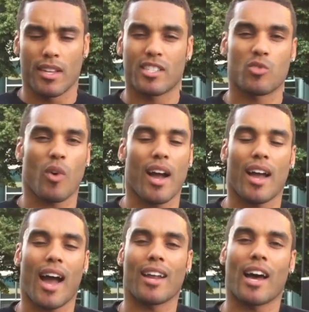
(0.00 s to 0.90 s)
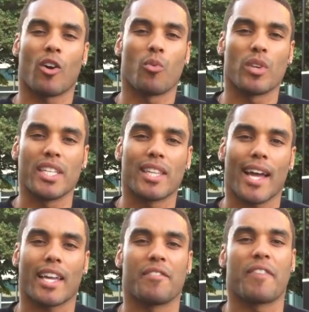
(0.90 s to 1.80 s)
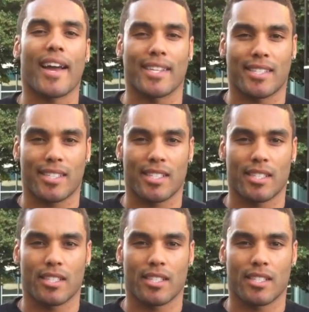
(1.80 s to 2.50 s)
This is why I don't really like advice.